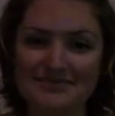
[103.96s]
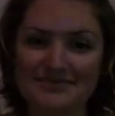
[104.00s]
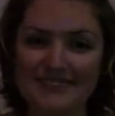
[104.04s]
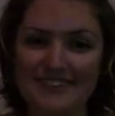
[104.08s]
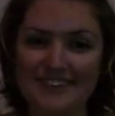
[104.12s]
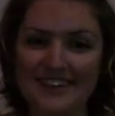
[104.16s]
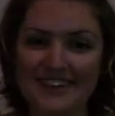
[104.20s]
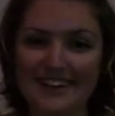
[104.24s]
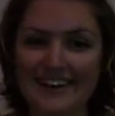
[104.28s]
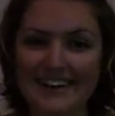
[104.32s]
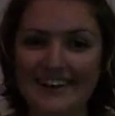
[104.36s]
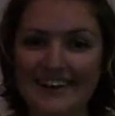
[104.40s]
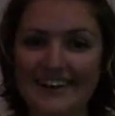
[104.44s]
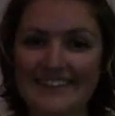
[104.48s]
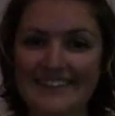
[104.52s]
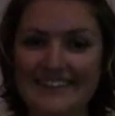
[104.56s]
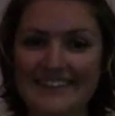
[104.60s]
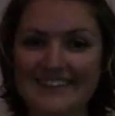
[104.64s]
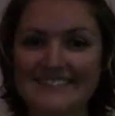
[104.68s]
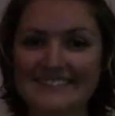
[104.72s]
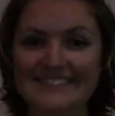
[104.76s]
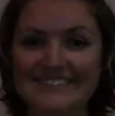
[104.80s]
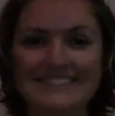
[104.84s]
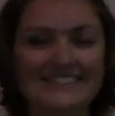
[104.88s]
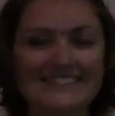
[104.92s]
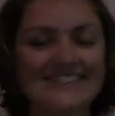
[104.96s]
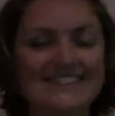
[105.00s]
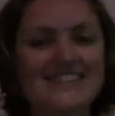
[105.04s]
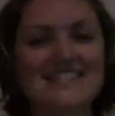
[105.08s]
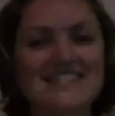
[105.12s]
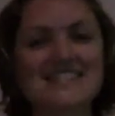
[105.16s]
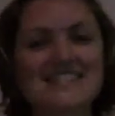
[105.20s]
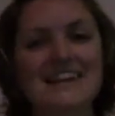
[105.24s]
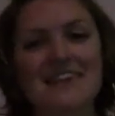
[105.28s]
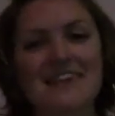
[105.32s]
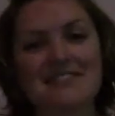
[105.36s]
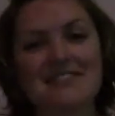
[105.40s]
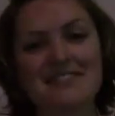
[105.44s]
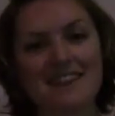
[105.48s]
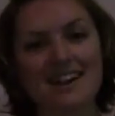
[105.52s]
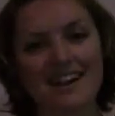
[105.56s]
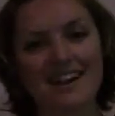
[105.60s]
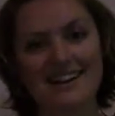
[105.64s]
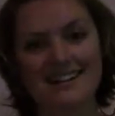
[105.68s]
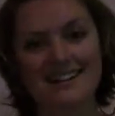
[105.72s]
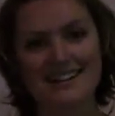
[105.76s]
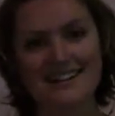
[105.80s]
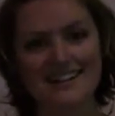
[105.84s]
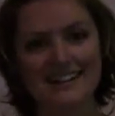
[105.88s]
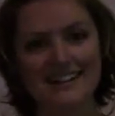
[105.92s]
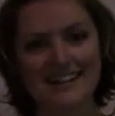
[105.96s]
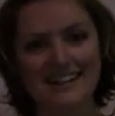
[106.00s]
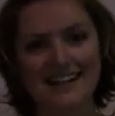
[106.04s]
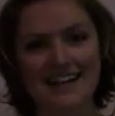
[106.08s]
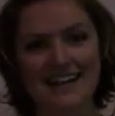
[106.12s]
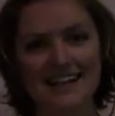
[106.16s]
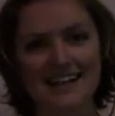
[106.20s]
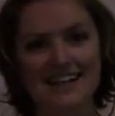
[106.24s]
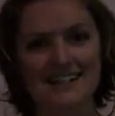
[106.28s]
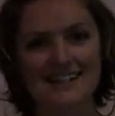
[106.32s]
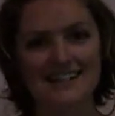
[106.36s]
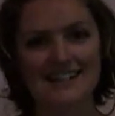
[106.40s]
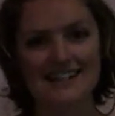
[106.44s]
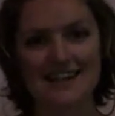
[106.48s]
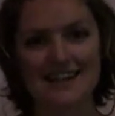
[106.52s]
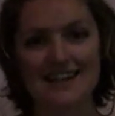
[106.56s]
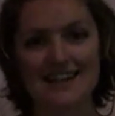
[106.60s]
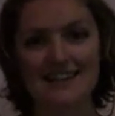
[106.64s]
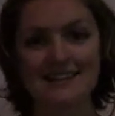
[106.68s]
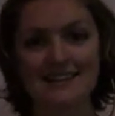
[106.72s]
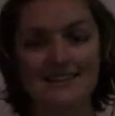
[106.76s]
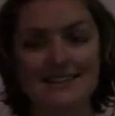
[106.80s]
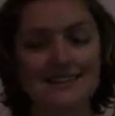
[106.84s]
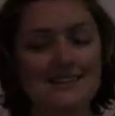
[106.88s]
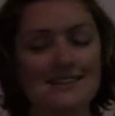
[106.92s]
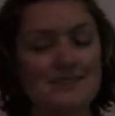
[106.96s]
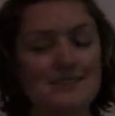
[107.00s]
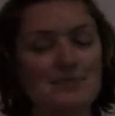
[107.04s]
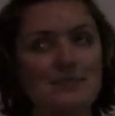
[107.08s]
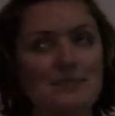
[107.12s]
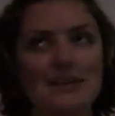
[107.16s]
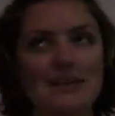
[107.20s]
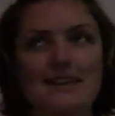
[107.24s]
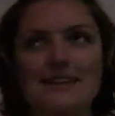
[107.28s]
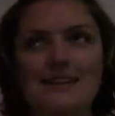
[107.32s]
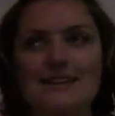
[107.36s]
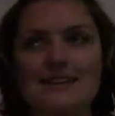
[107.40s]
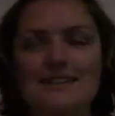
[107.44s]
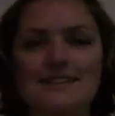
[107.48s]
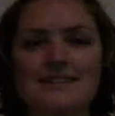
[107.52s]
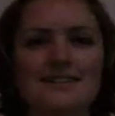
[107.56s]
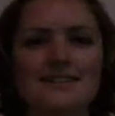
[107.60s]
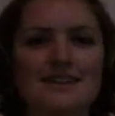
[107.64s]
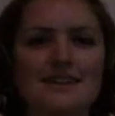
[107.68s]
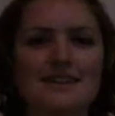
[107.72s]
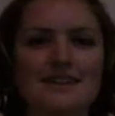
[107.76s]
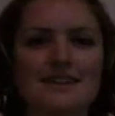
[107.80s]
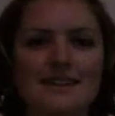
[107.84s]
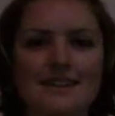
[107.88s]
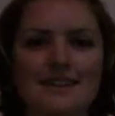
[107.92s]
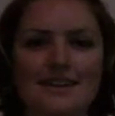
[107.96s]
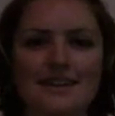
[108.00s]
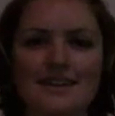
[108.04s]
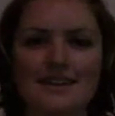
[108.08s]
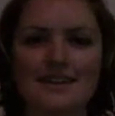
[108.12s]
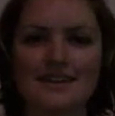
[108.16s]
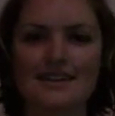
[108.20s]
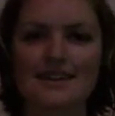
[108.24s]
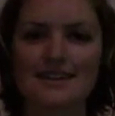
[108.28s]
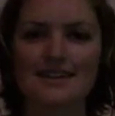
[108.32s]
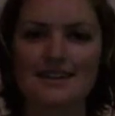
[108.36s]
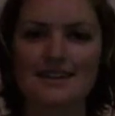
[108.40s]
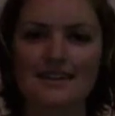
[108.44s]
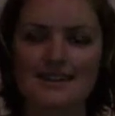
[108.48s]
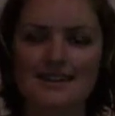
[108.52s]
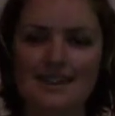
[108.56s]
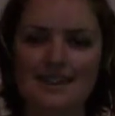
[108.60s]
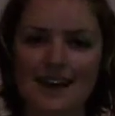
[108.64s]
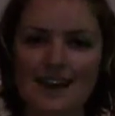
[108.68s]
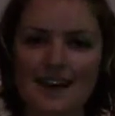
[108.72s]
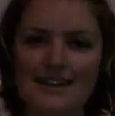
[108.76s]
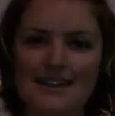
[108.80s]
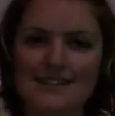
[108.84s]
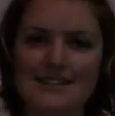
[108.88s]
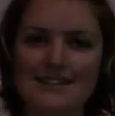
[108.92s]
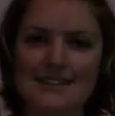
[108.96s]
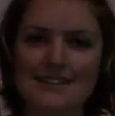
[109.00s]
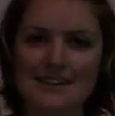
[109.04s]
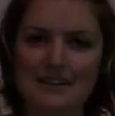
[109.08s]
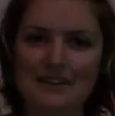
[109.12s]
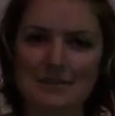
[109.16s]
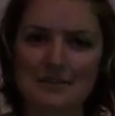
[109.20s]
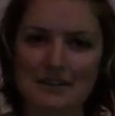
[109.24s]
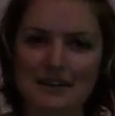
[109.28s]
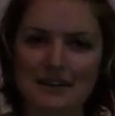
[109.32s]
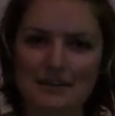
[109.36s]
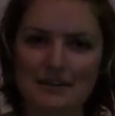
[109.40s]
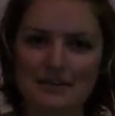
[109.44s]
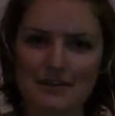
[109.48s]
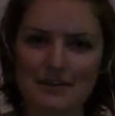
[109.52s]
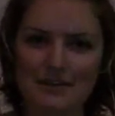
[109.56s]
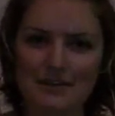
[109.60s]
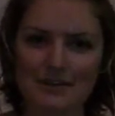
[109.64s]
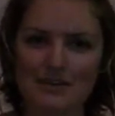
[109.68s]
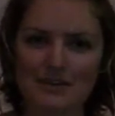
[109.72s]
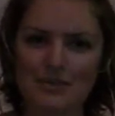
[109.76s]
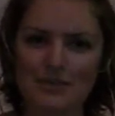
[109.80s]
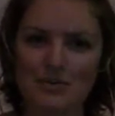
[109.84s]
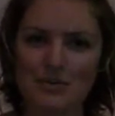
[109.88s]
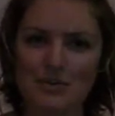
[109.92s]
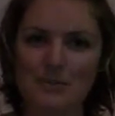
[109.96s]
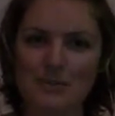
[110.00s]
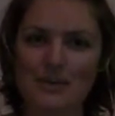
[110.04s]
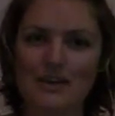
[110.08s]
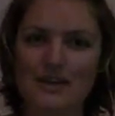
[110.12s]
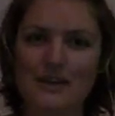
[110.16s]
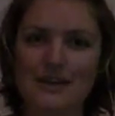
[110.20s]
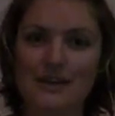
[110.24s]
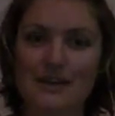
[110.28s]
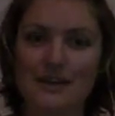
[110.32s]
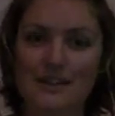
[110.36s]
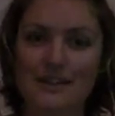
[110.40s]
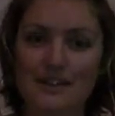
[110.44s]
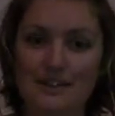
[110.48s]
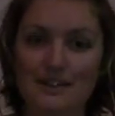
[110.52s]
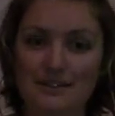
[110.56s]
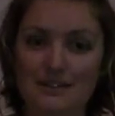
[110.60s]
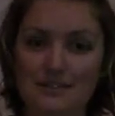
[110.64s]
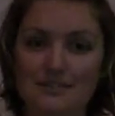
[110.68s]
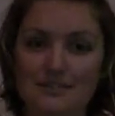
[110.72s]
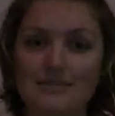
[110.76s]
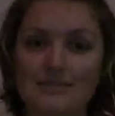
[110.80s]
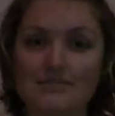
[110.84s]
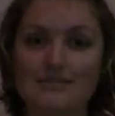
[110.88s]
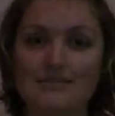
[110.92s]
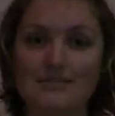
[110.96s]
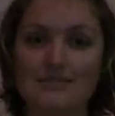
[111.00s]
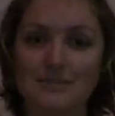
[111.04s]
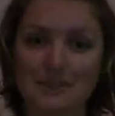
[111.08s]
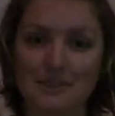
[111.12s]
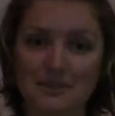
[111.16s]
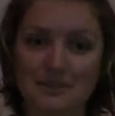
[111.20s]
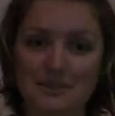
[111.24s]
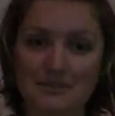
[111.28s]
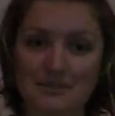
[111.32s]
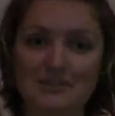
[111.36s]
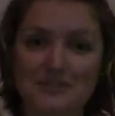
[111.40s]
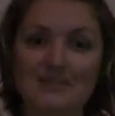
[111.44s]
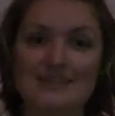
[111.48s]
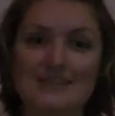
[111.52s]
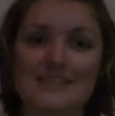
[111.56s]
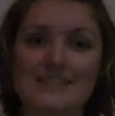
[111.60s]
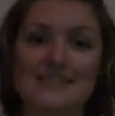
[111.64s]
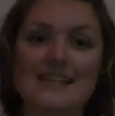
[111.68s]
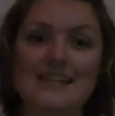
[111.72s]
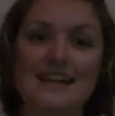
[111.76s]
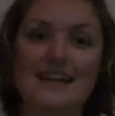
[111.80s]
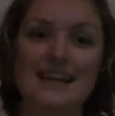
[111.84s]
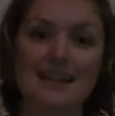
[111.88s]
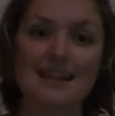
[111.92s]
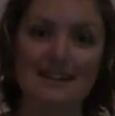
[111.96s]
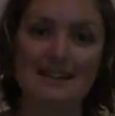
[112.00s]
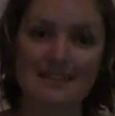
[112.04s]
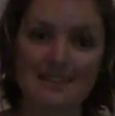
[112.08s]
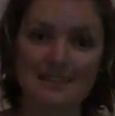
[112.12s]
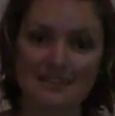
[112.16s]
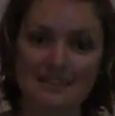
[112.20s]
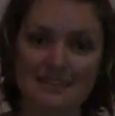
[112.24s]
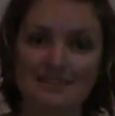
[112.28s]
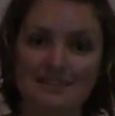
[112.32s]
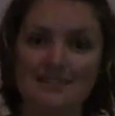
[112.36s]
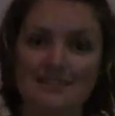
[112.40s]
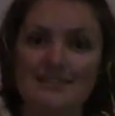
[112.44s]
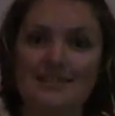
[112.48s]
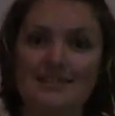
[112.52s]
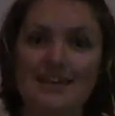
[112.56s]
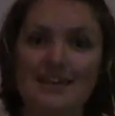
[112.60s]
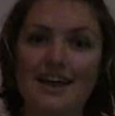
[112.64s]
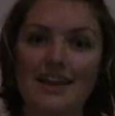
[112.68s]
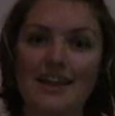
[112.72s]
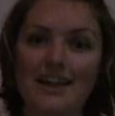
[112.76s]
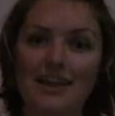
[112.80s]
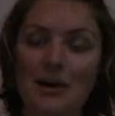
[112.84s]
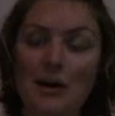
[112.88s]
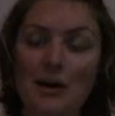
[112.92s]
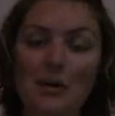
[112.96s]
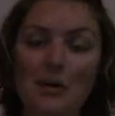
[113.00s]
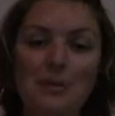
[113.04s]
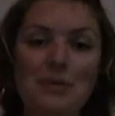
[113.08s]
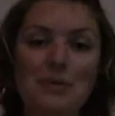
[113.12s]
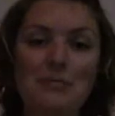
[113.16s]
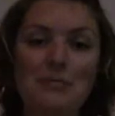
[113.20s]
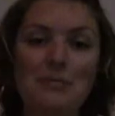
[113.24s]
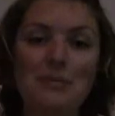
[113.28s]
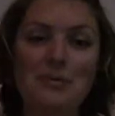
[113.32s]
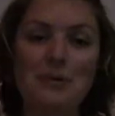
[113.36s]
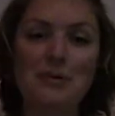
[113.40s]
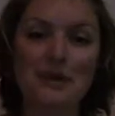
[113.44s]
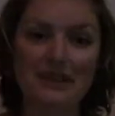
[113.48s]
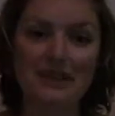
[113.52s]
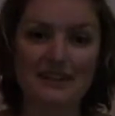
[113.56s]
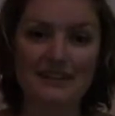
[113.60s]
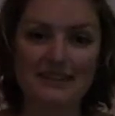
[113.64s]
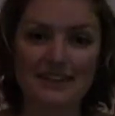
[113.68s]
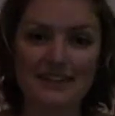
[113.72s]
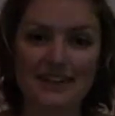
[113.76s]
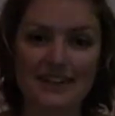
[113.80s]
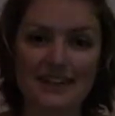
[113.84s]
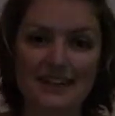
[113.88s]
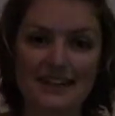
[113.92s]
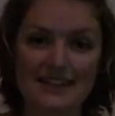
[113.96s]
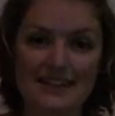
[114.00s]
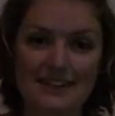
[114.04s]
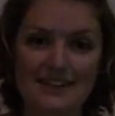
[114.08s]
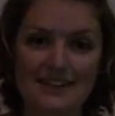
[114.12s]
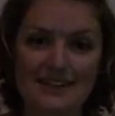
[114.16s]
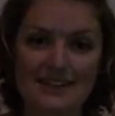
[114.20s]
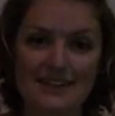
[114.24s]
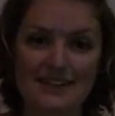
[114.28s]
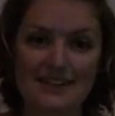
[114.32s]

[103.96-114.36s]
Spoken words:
yeah, it's time for us to let our standards be as the sky's the limit, because what we let in, we will receive, and there will be more of it.